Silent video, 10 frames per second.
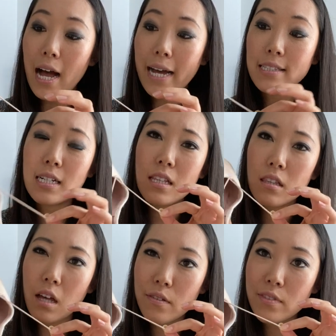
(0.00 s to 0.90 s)
I
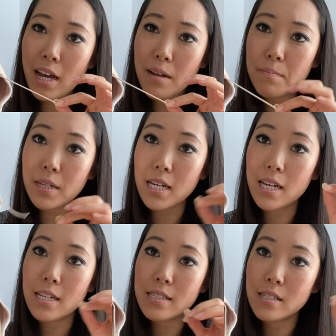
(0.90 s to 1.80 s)
didn't love that
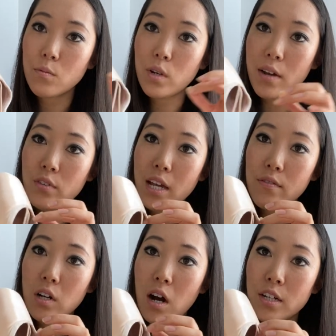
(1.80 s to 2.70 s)
because whenever you
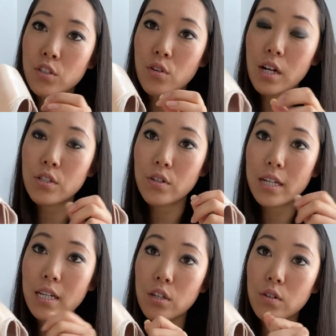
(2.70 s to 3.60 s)
have a cotton
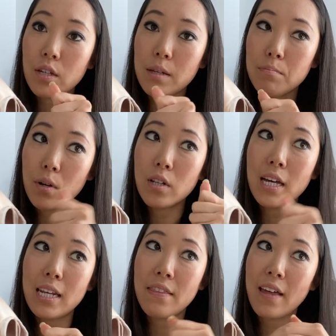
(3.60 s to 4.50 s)
drawstring, you can pull
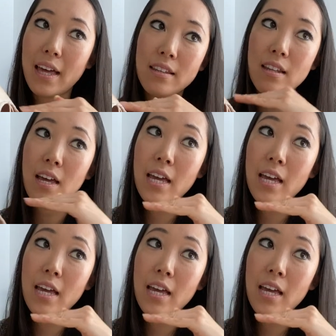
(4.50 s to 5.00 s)
it and then